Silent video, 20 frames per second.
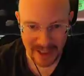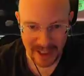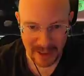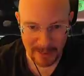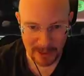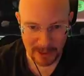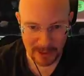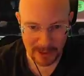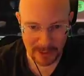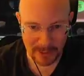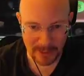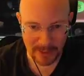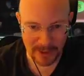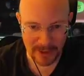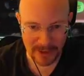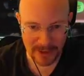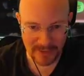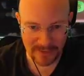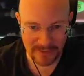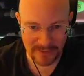I'm a little
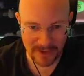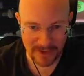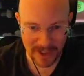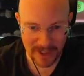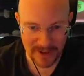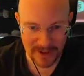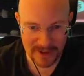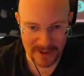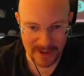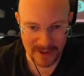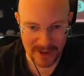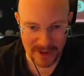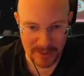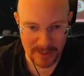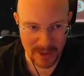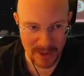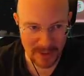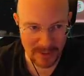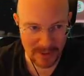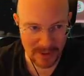worried that fires are going to
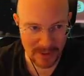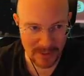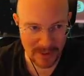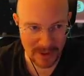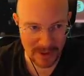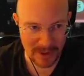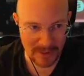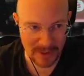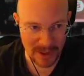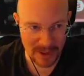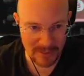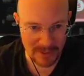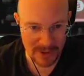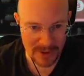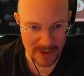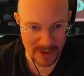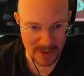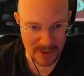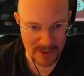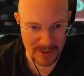spread really quickly with how much
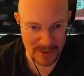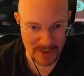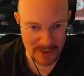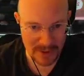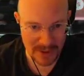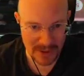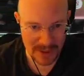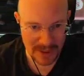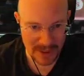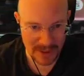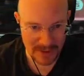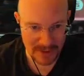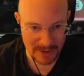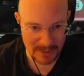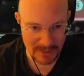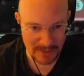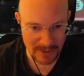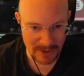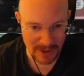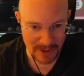O2 these things are
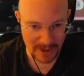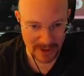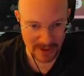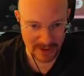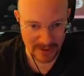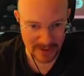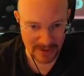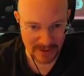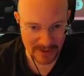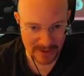providing.